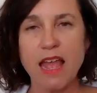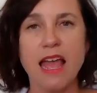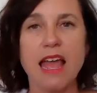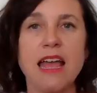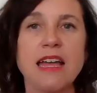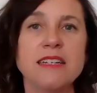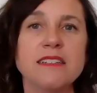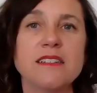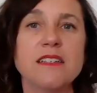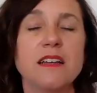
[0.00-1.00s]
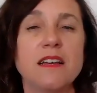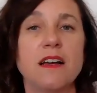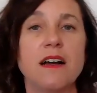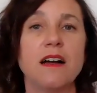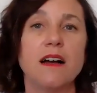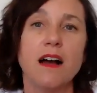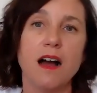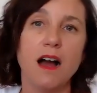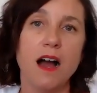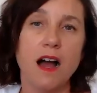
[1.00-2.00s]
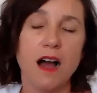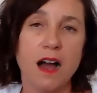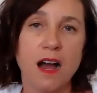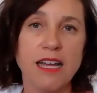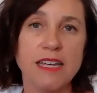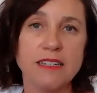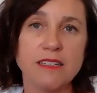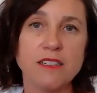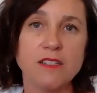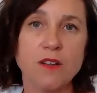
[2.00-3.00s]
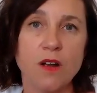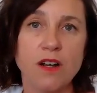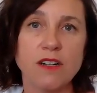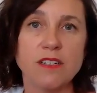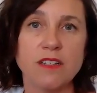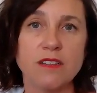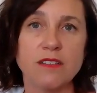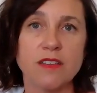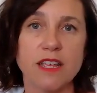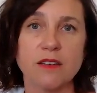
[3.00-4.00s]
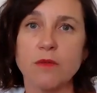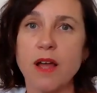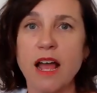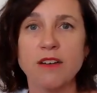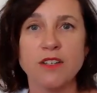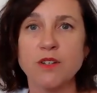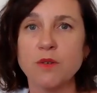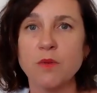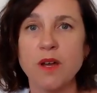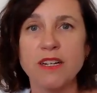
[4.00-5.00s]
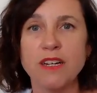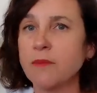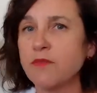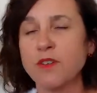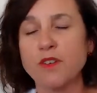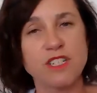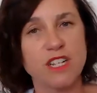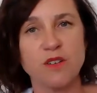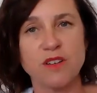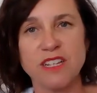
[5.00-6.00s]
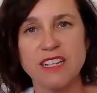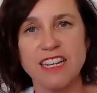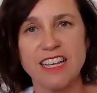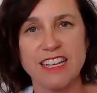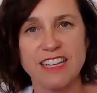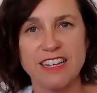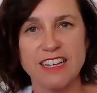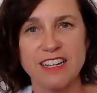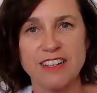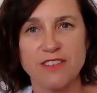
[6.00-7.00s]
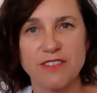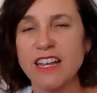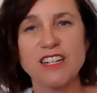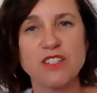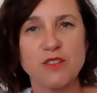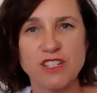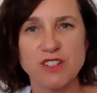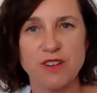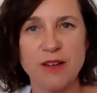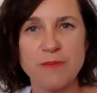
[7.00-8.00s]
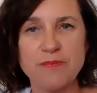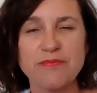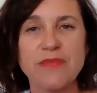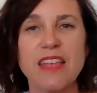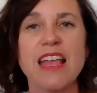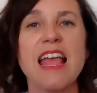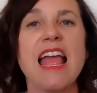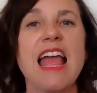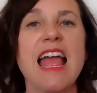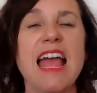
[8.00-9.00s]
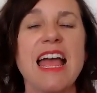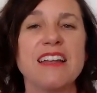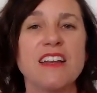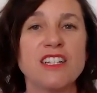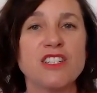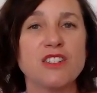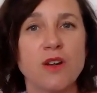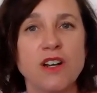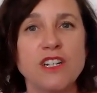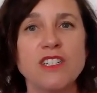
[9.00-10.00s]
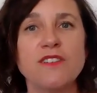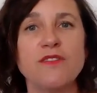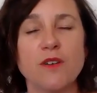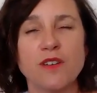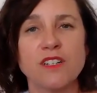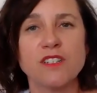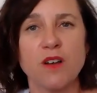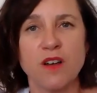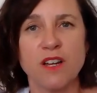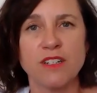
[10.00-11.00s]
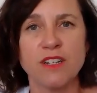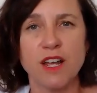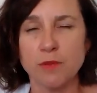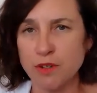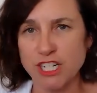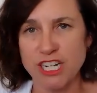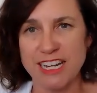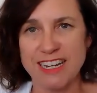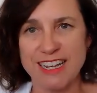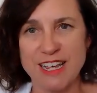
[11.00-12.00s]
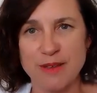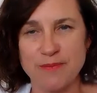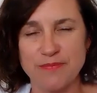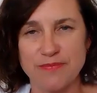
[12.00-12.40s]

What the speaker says: And I started to think, wow, you know what? I'm focusing on the negative. I got to turn this around. And I started to focus on appreciating him.